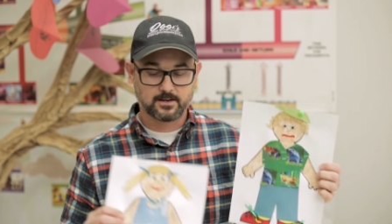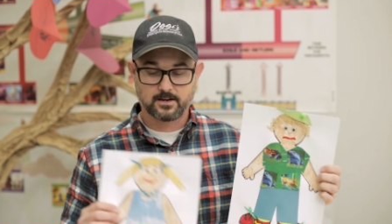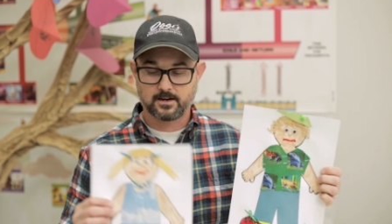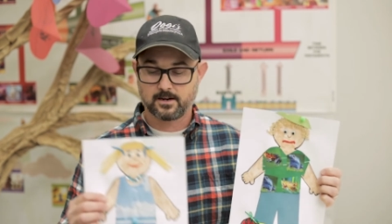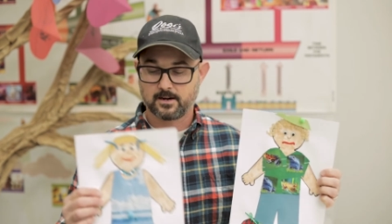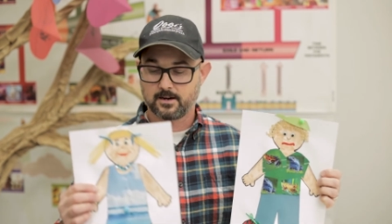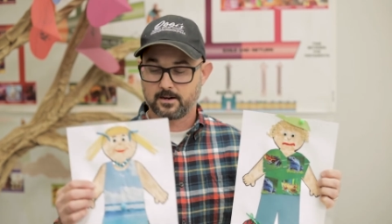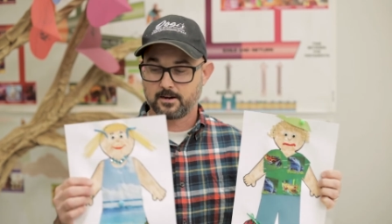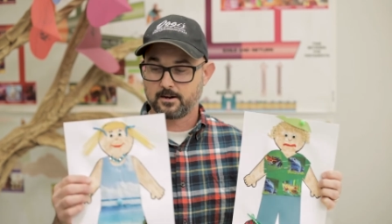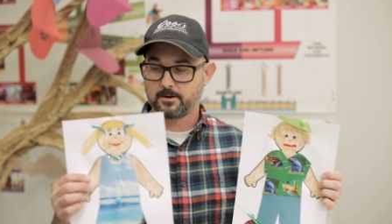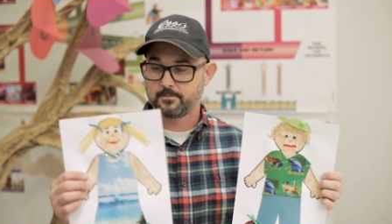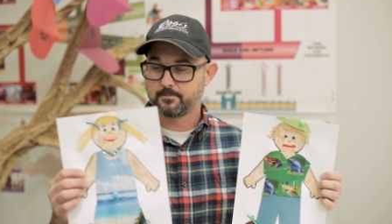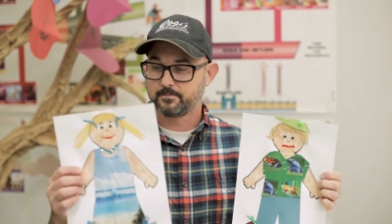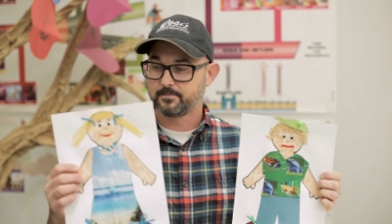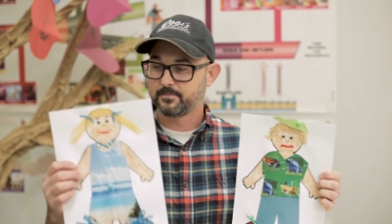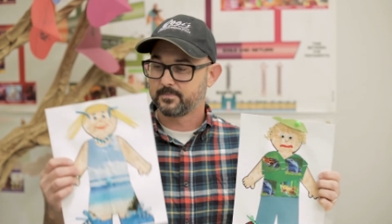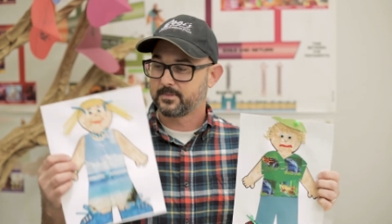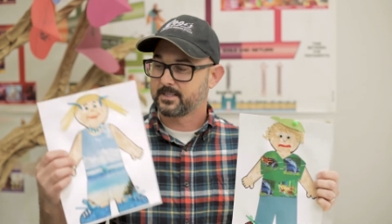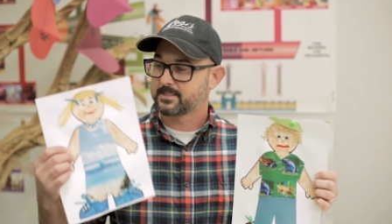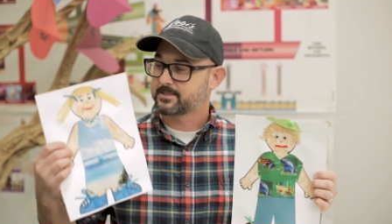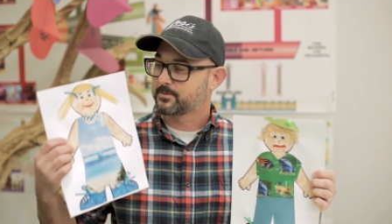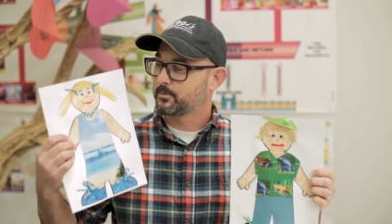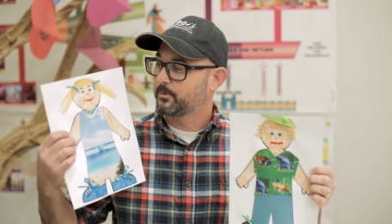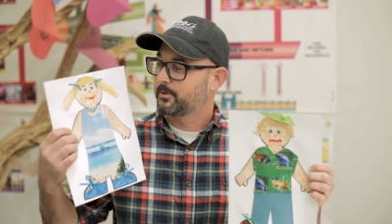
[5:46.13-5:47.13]
Um,
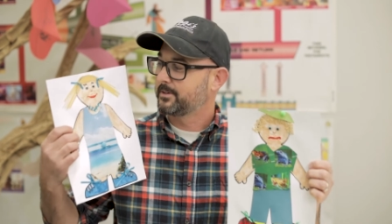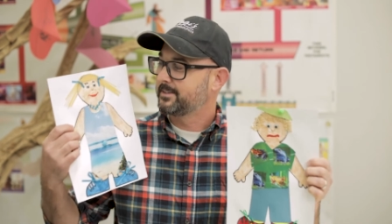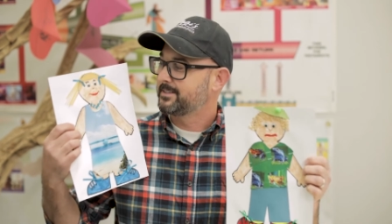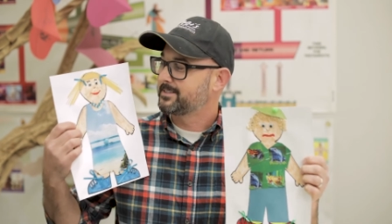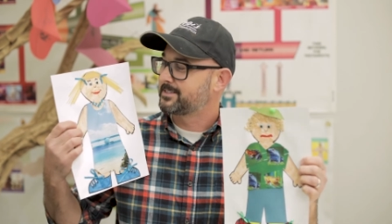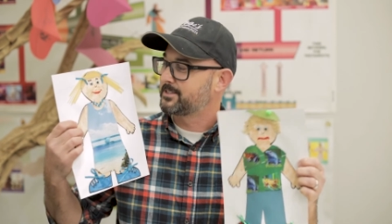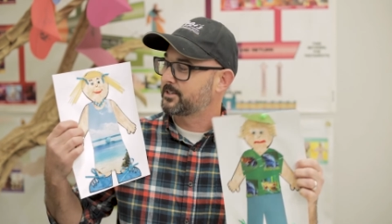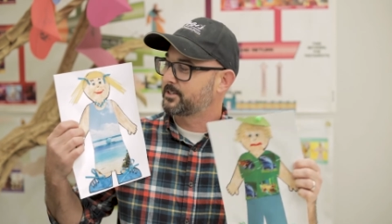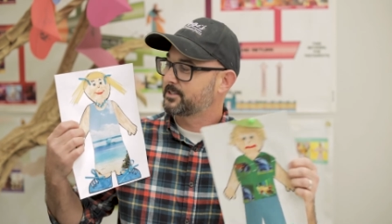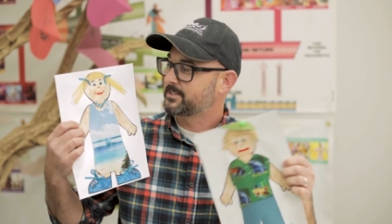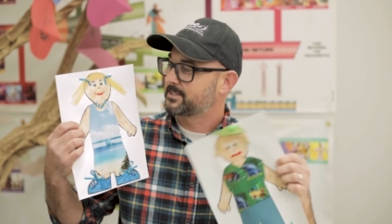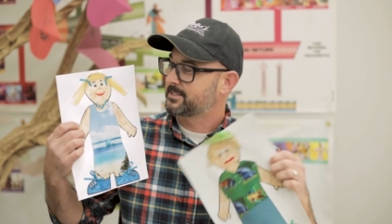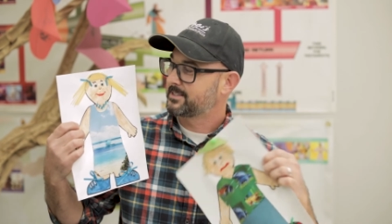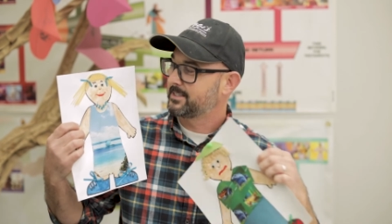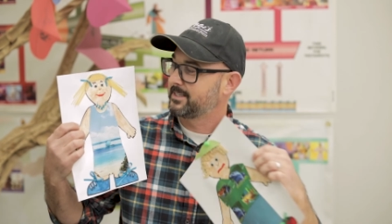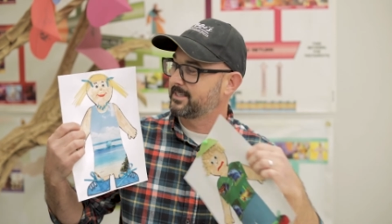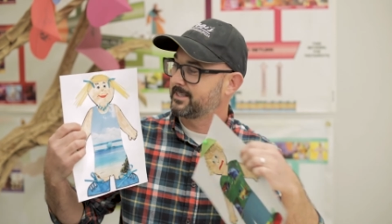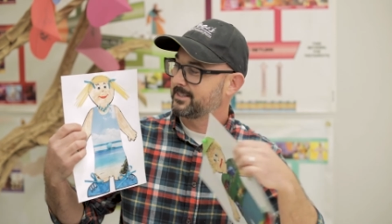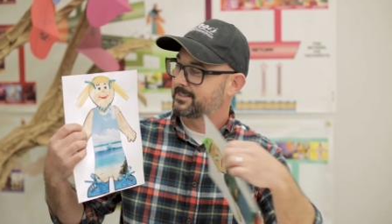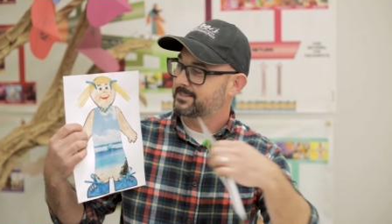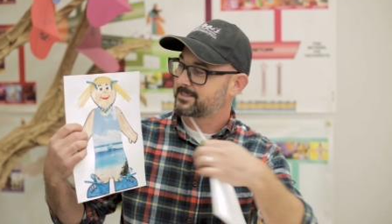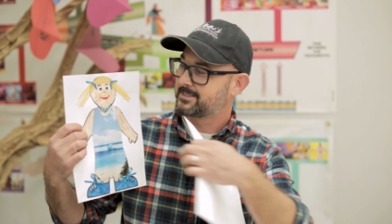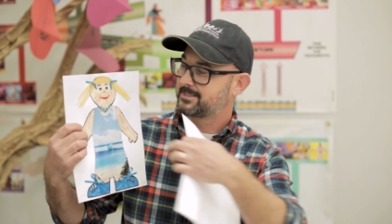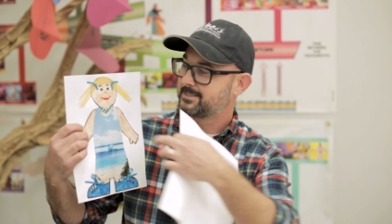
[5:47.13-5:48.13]
this one, as you can
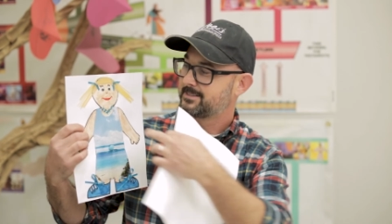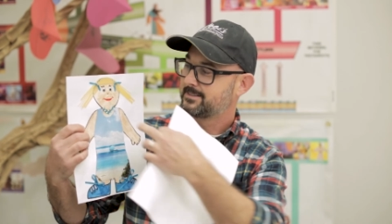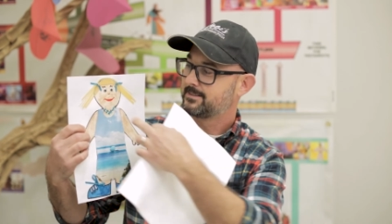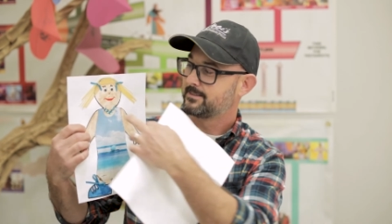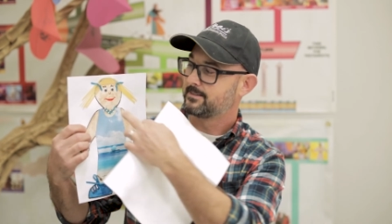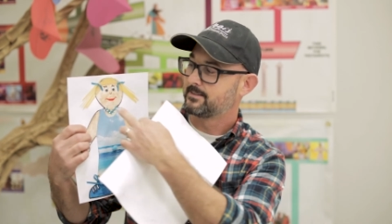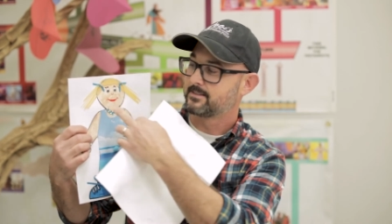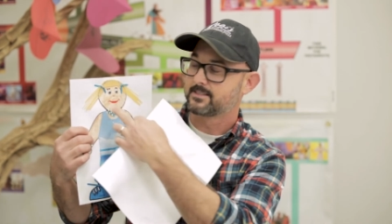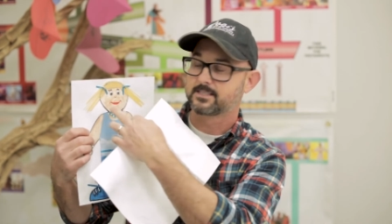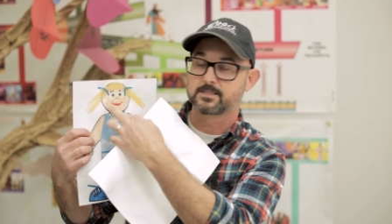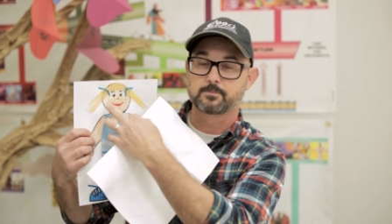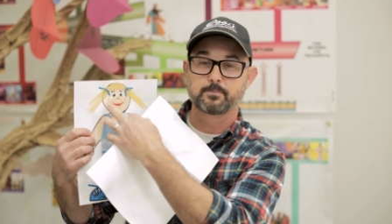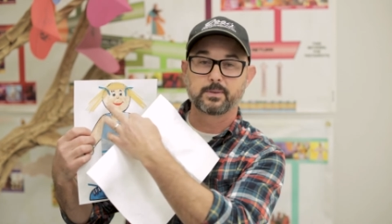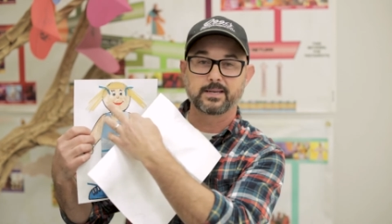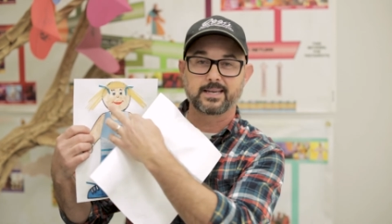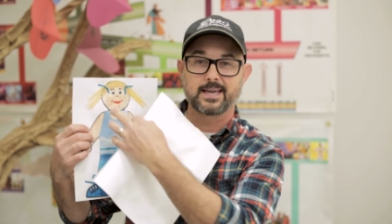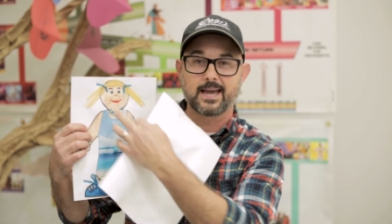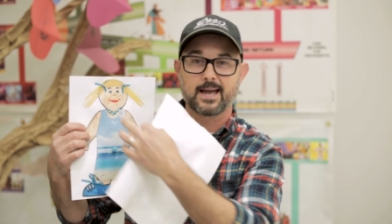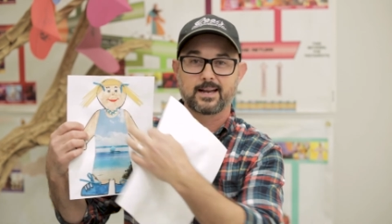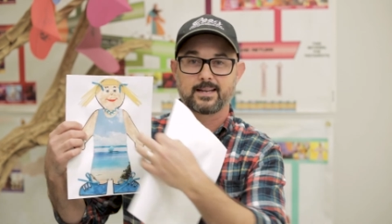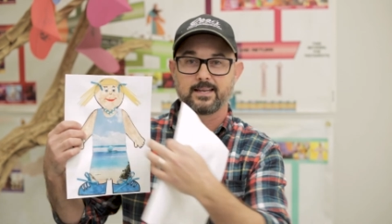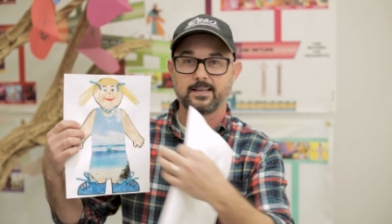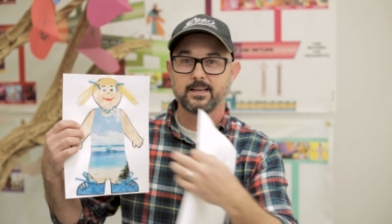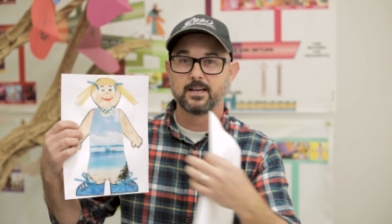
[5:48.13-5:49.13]
see, is
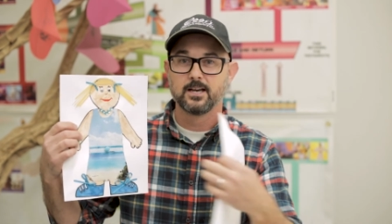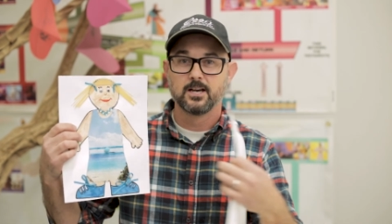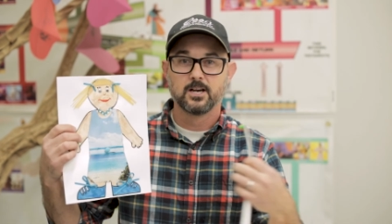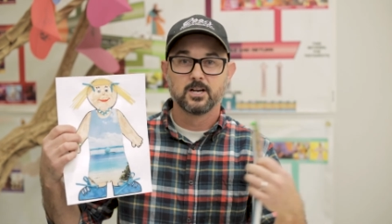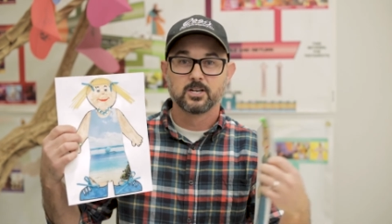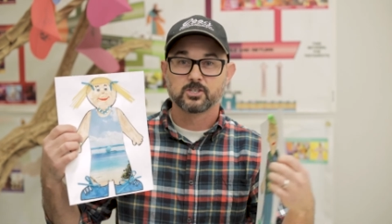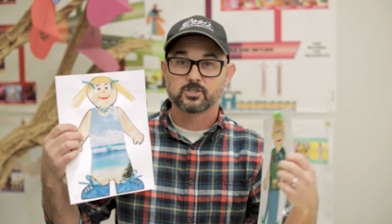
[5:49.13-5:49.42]
spaghetti.